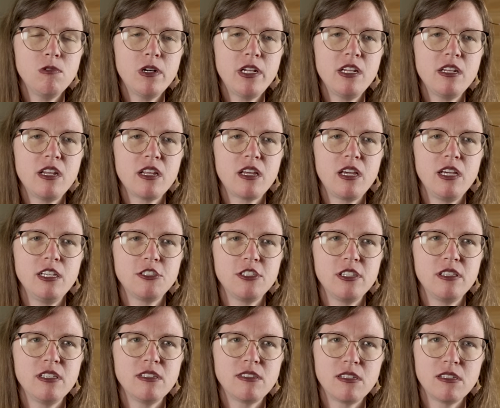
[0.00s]
one
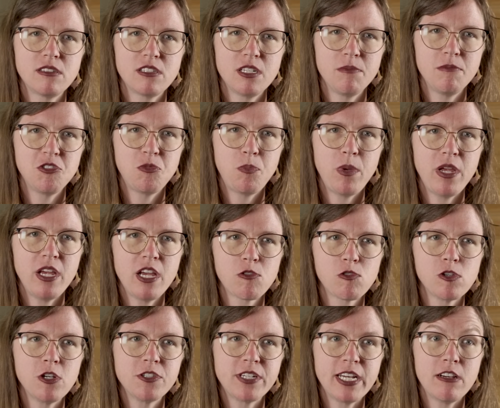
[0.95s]
indication the system is
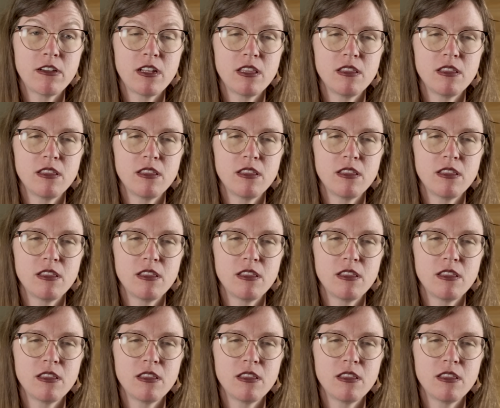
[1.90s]
being rolled out